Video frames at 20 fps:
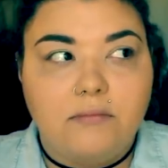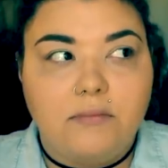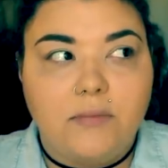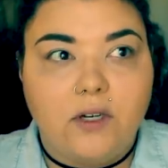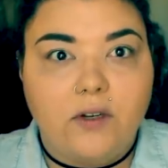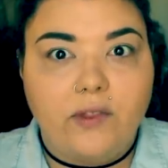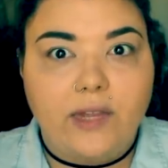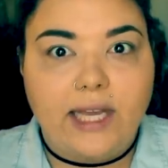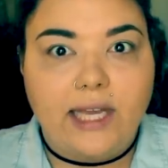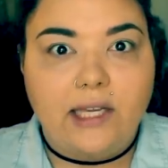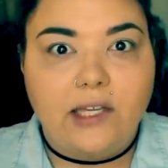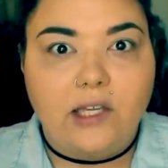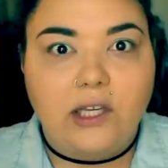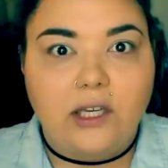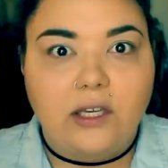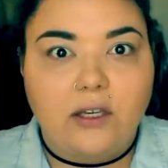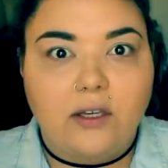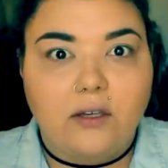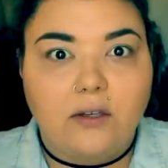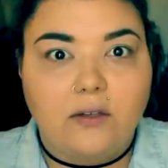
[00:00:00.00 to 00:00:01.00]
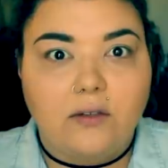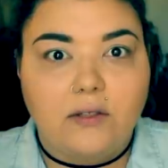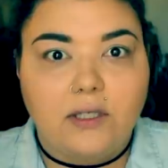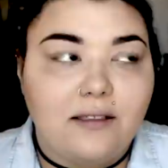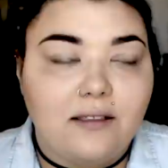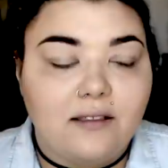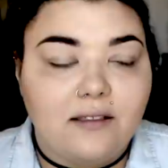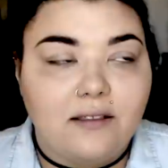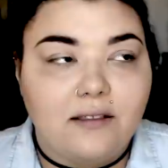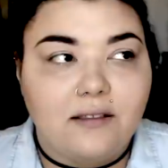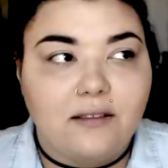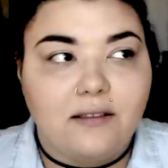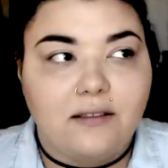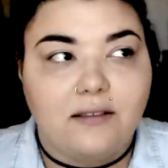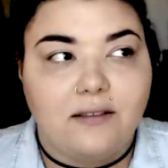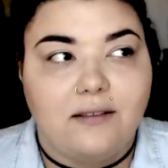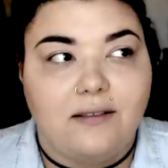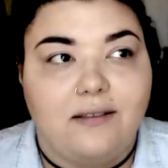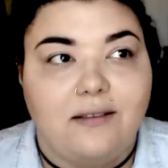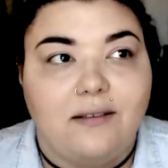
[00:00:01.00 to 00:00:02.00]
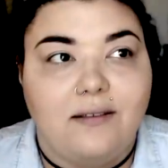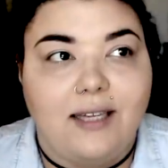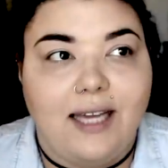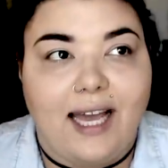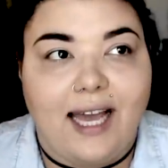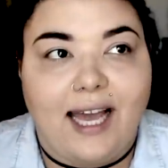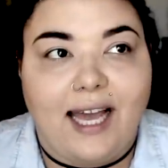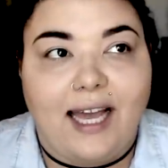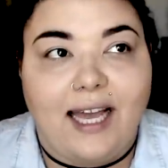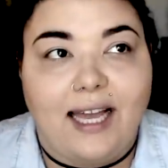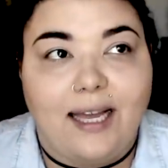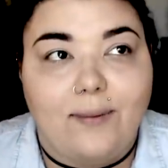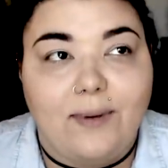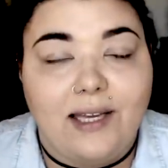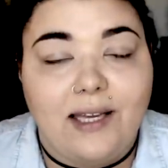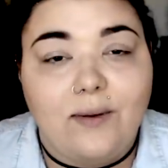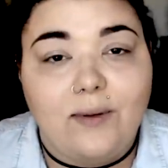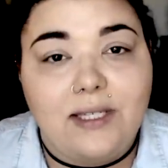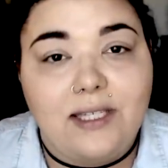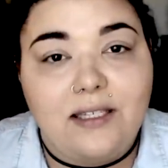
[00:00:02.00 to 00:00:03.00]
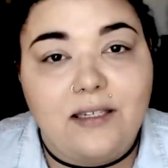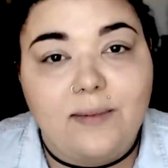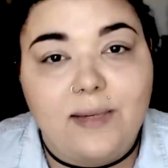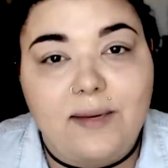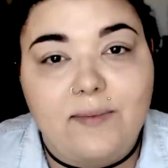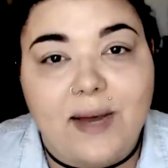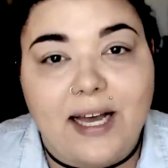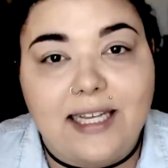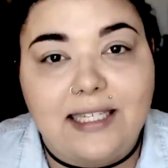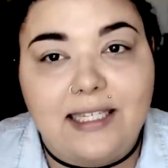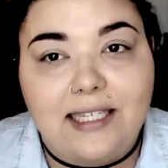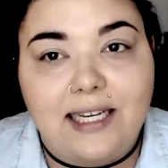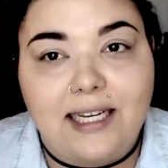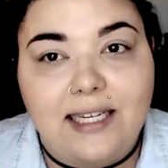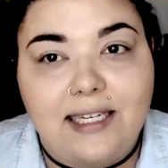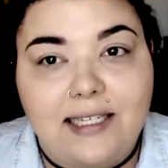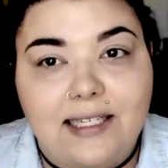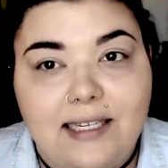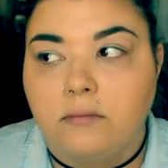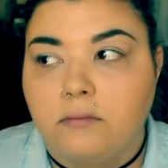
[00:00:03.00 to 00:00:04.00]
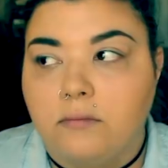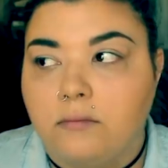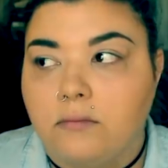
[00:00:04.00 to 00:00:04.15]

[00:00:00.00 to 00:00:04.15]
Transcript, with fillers: No, thank you. Okay, but can we still be besties?